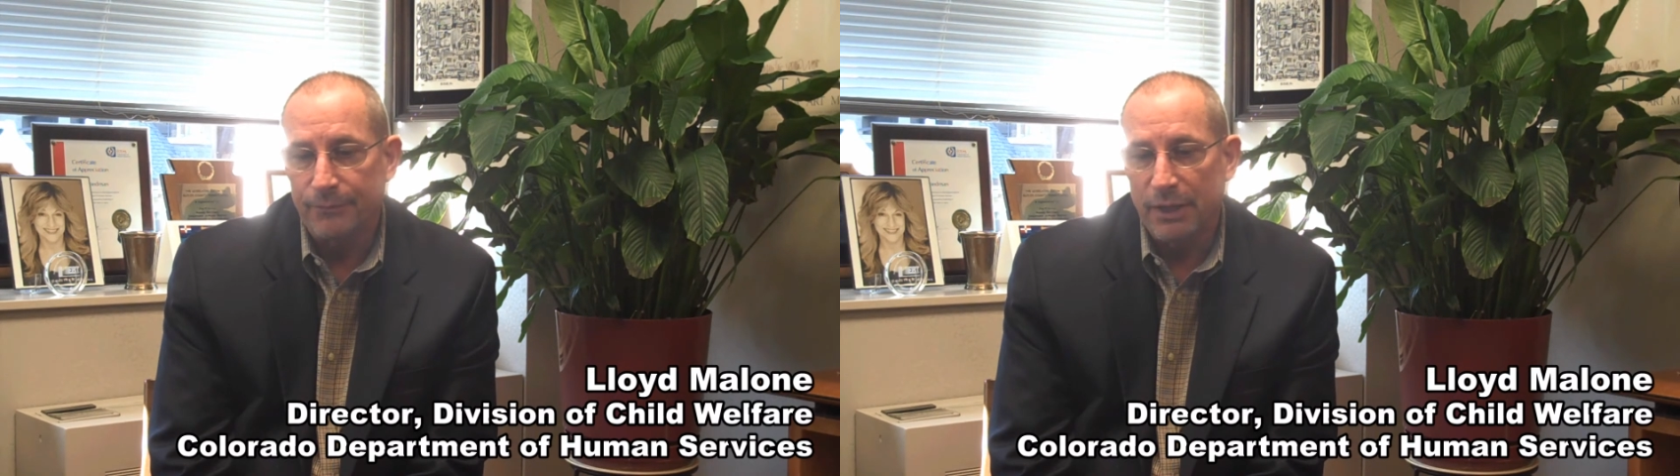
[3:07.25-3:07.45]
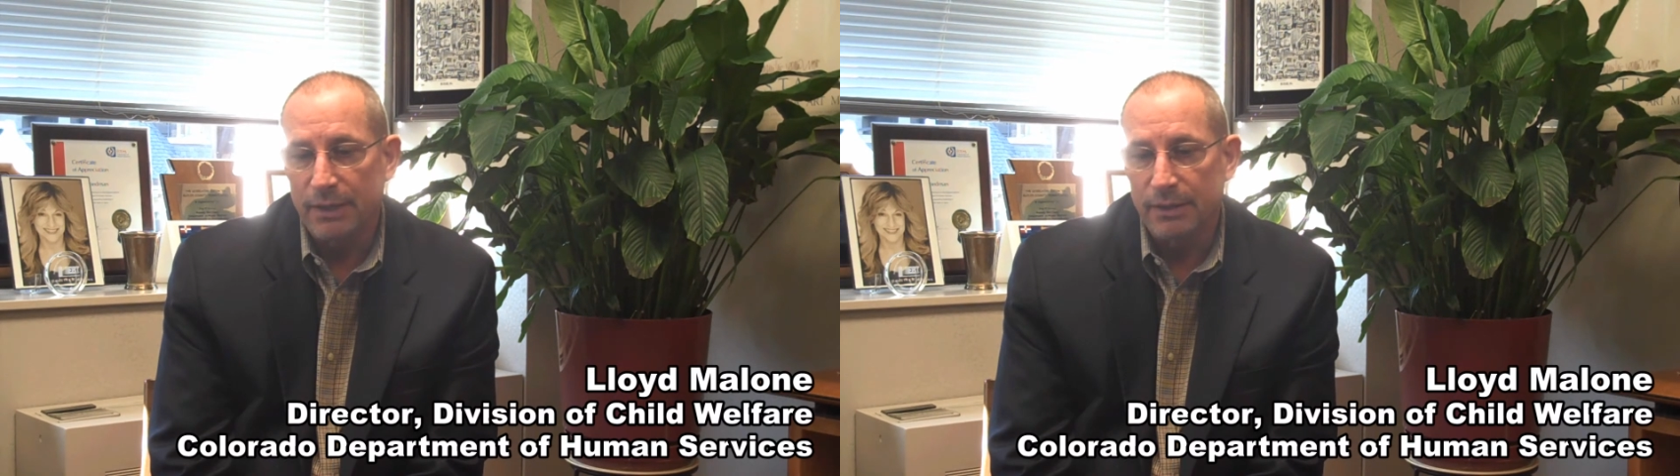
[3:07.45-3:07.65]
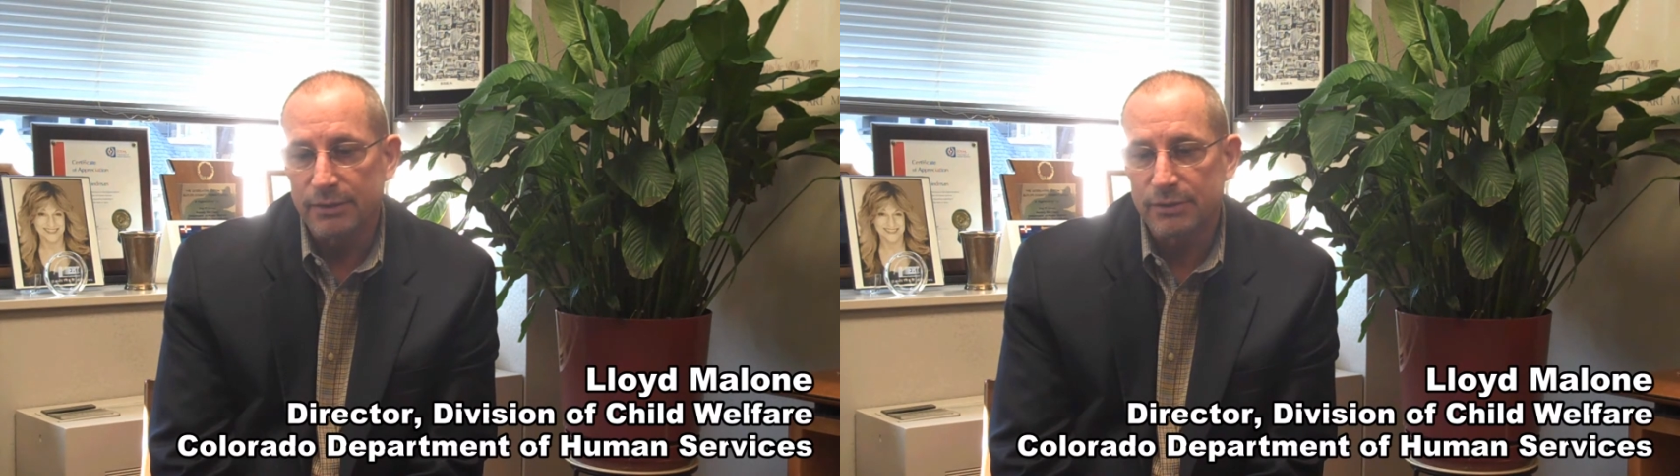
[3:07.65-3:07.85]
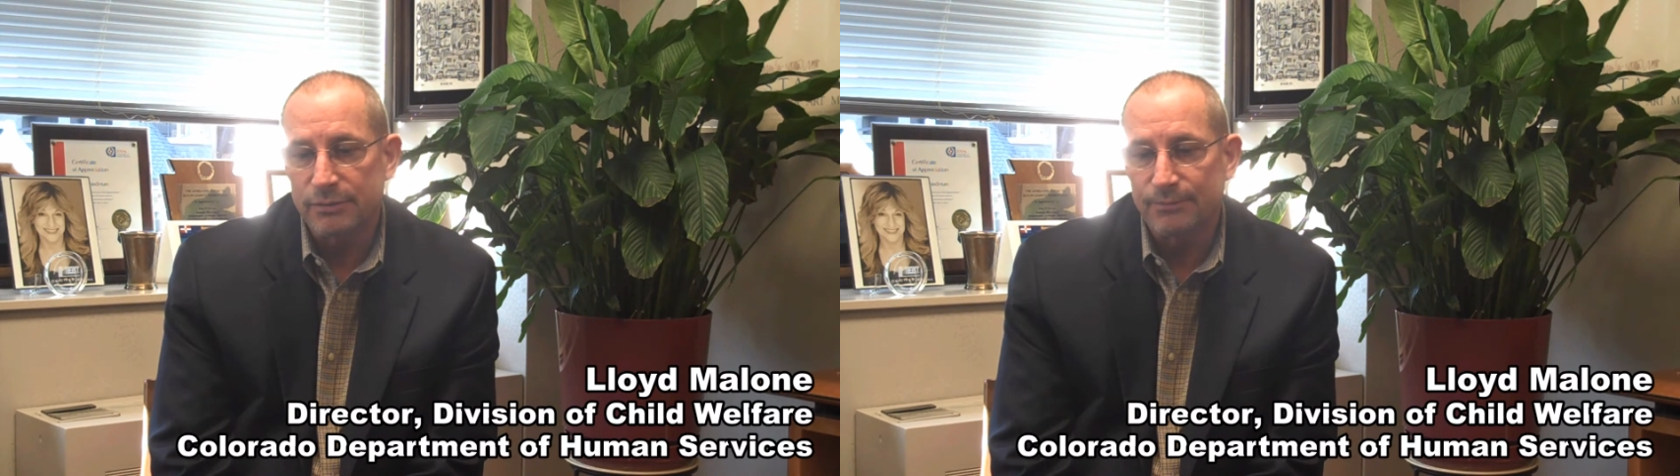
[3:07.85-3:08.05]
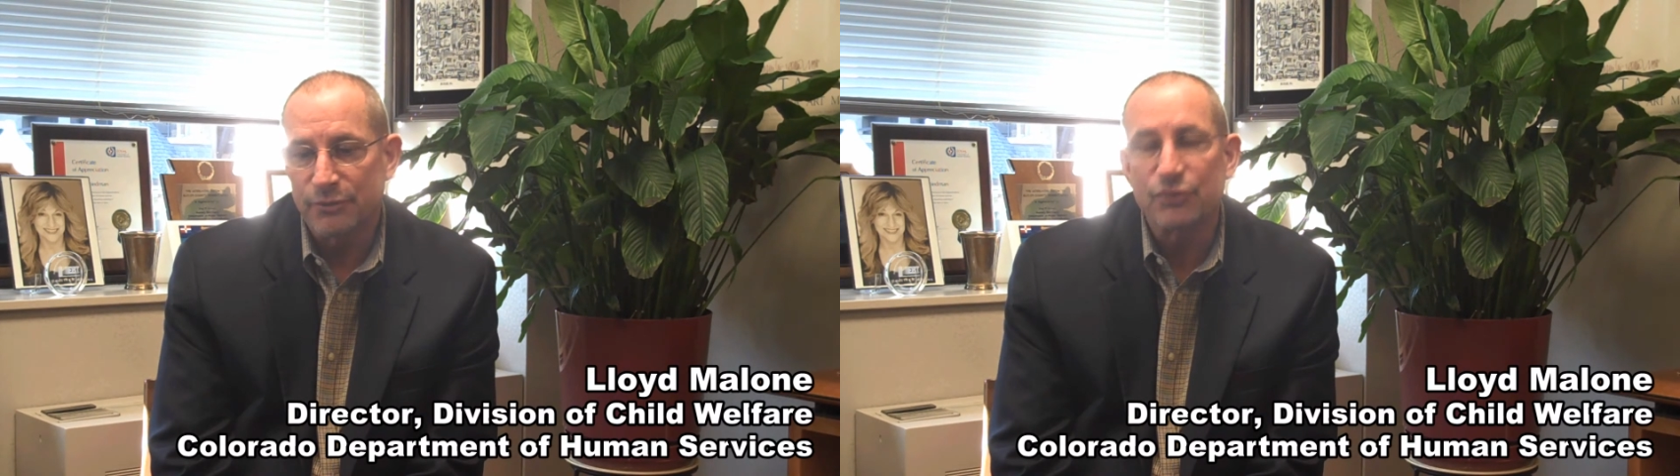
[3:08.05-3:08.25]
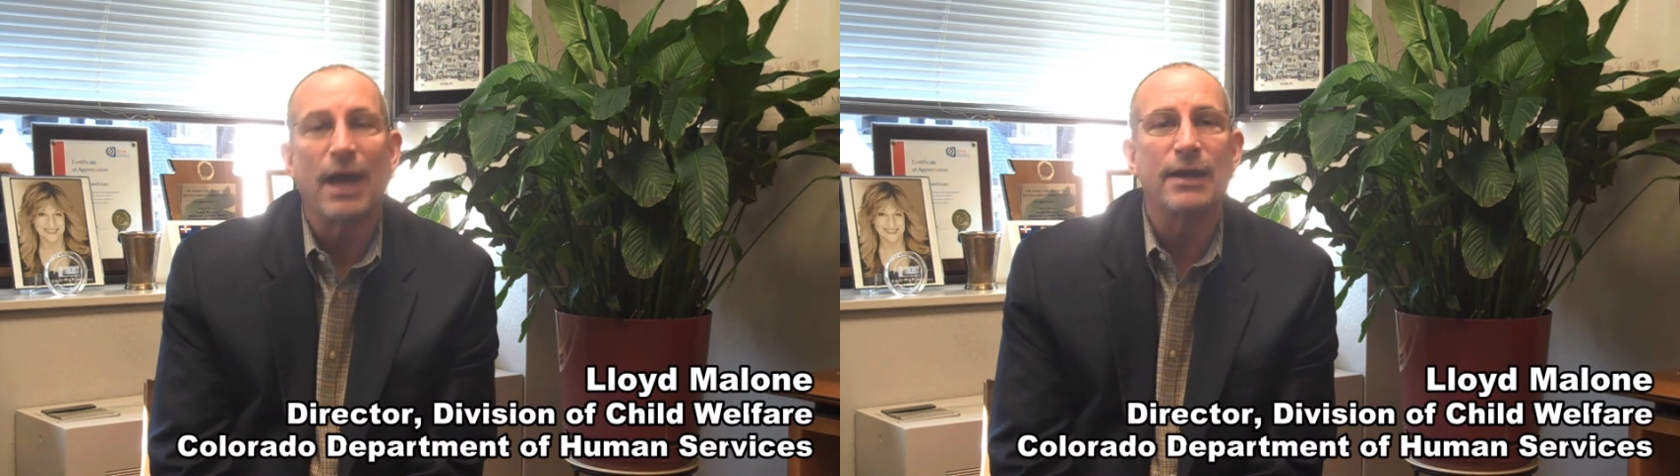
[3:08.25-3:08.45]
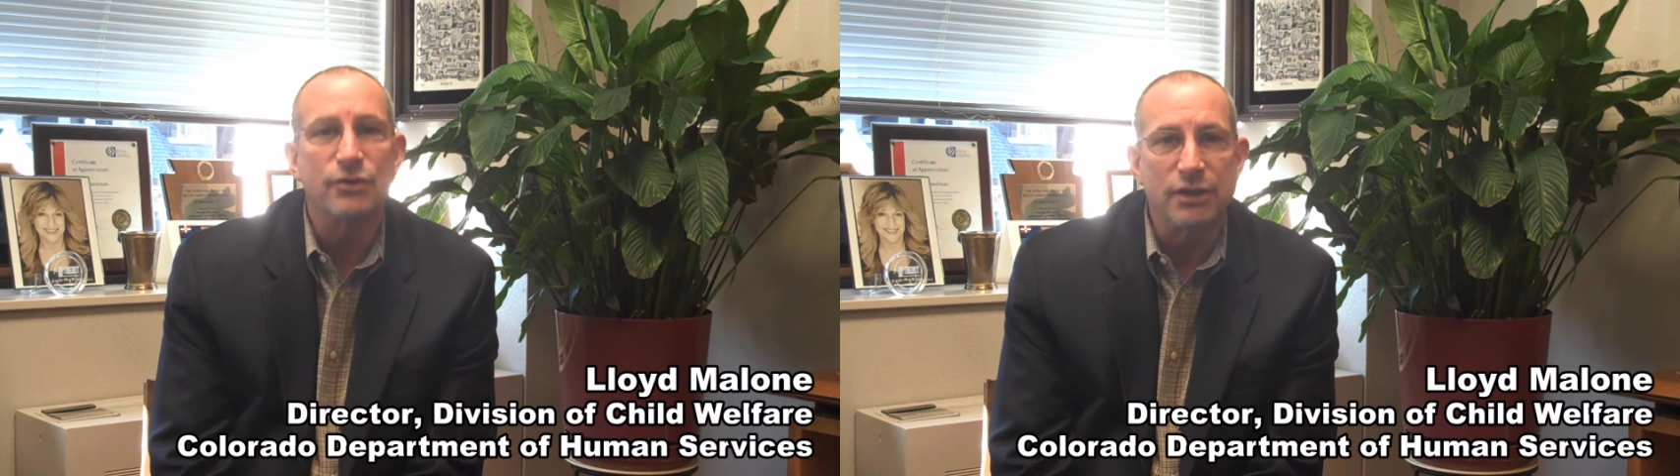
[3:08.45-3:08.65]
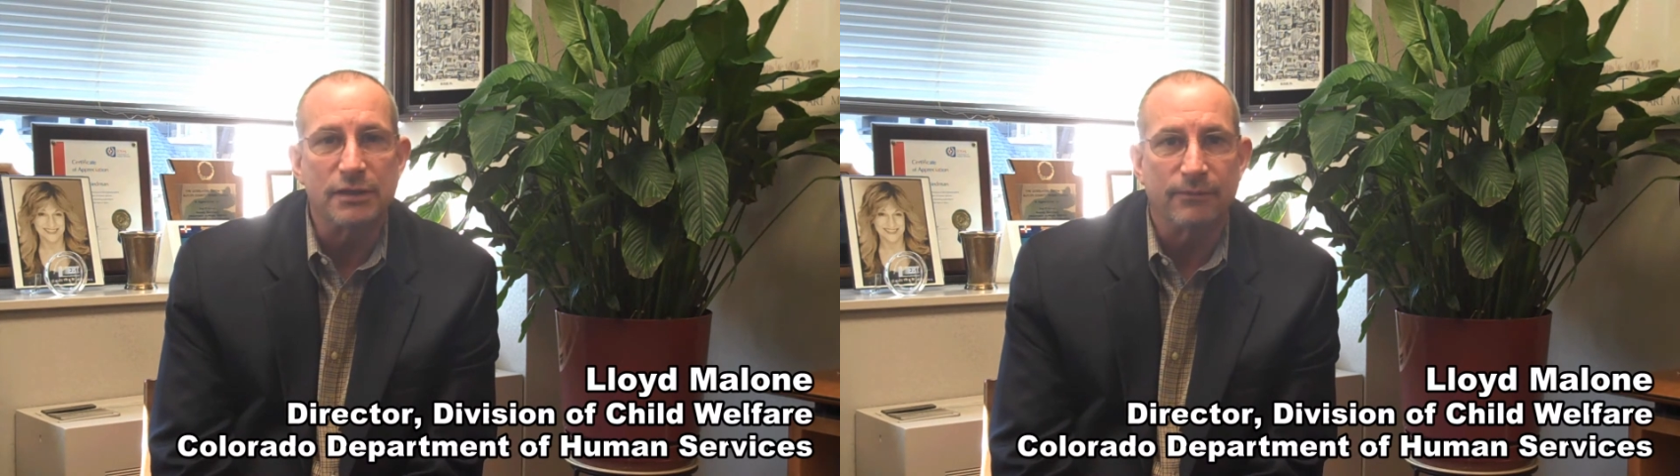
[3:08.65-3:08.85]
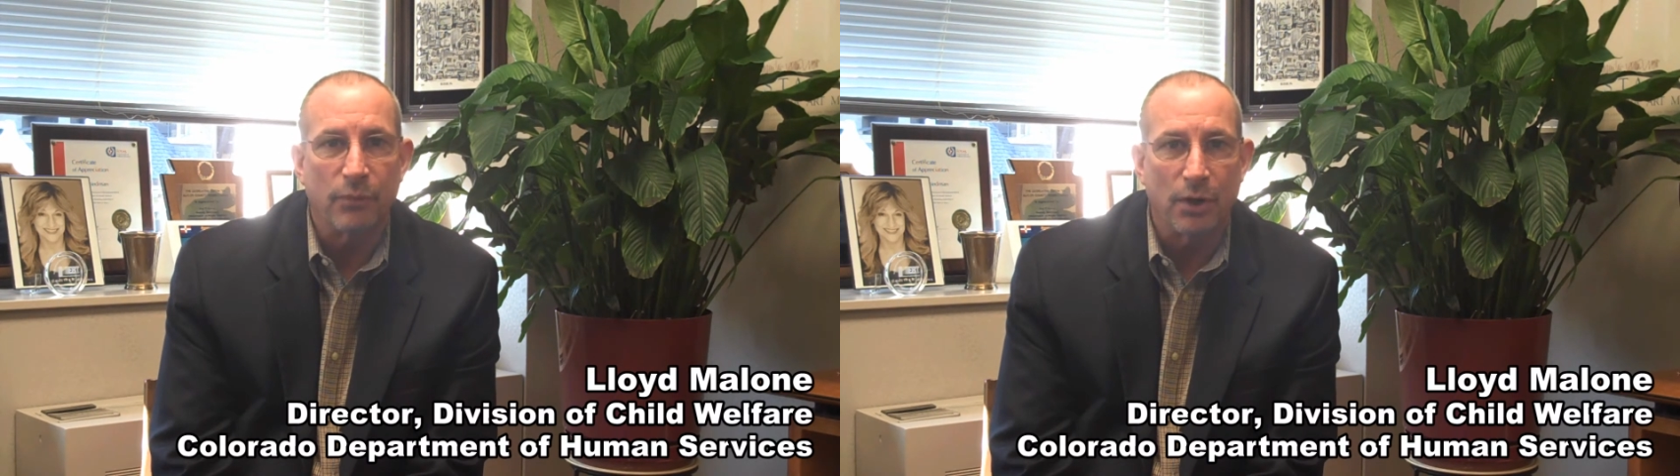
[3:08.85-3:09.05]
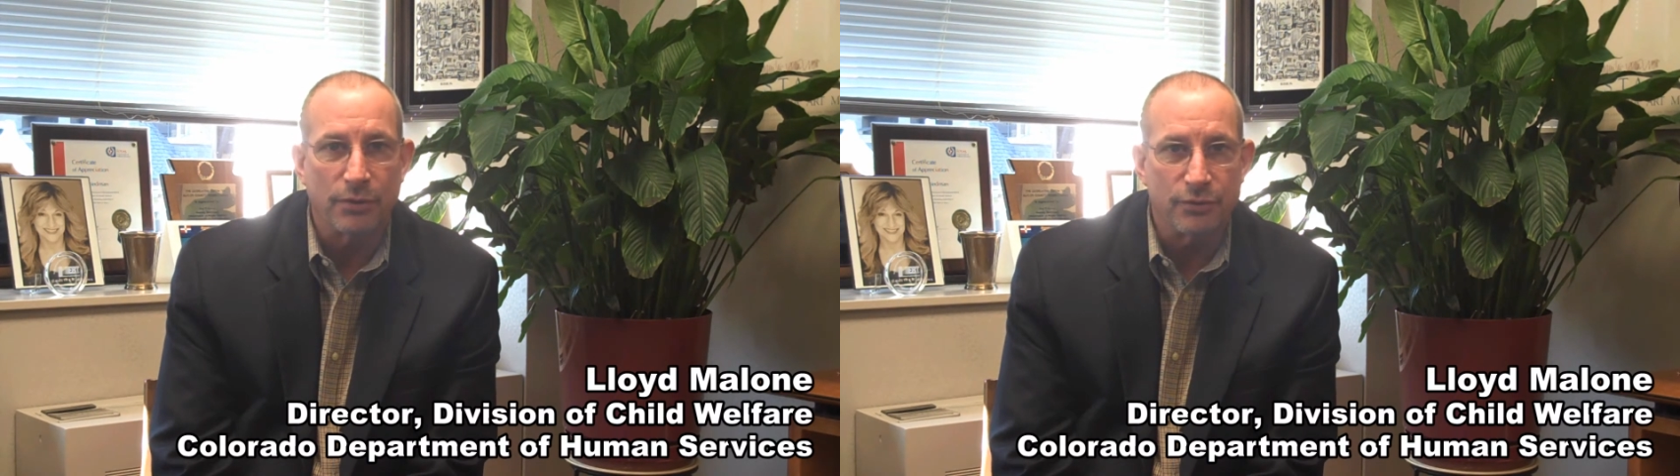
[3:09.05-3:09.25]
the strategies and
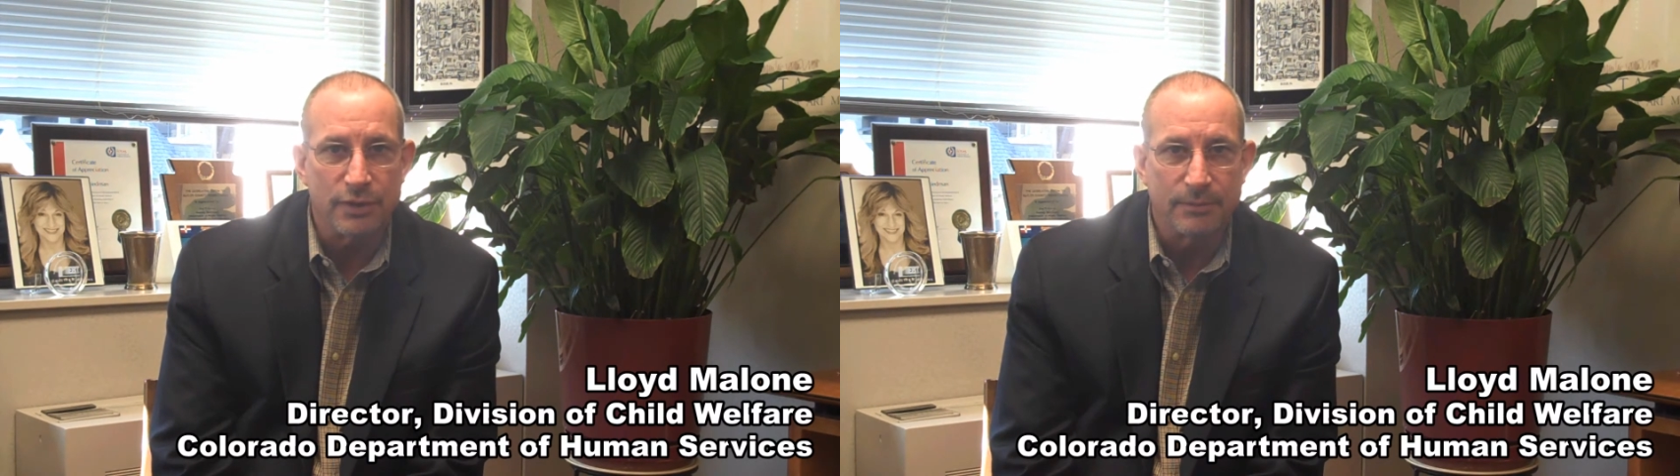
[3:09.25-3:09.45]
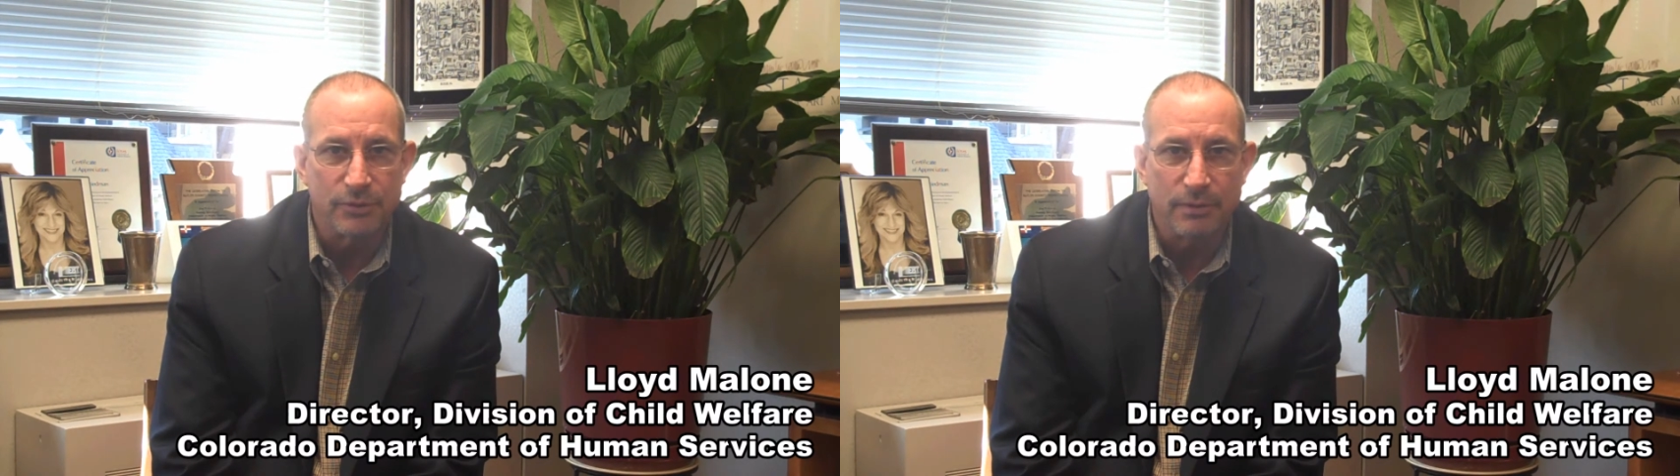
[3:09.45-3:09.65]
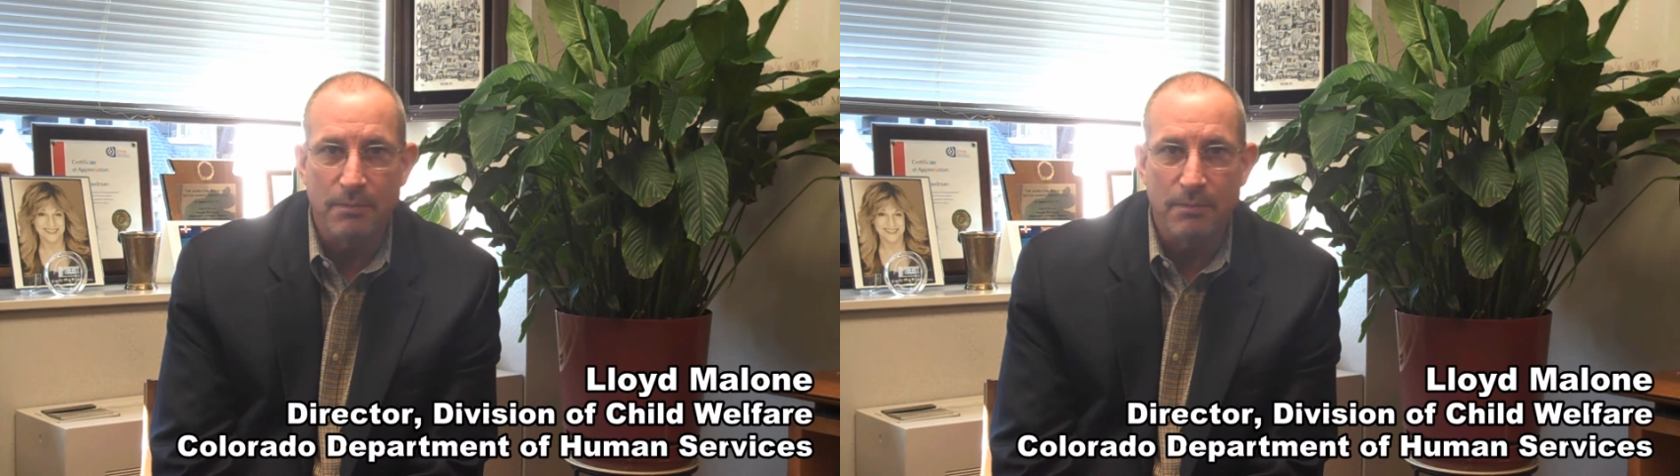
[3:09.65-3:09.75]
partnerships,